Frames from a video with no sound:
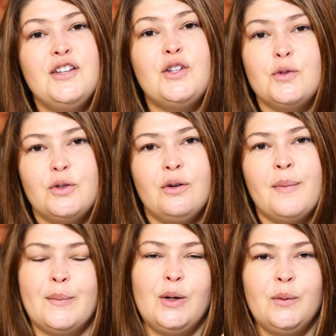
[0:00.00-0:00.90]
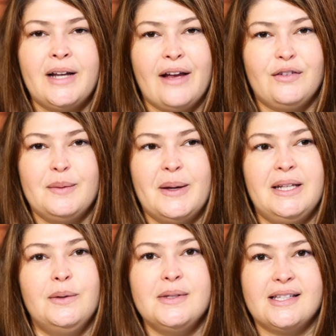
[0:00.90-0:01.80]
Don't you remember when
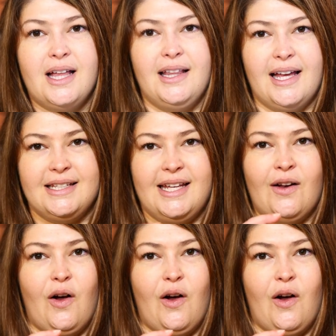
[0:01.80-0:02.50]
everybody was collecting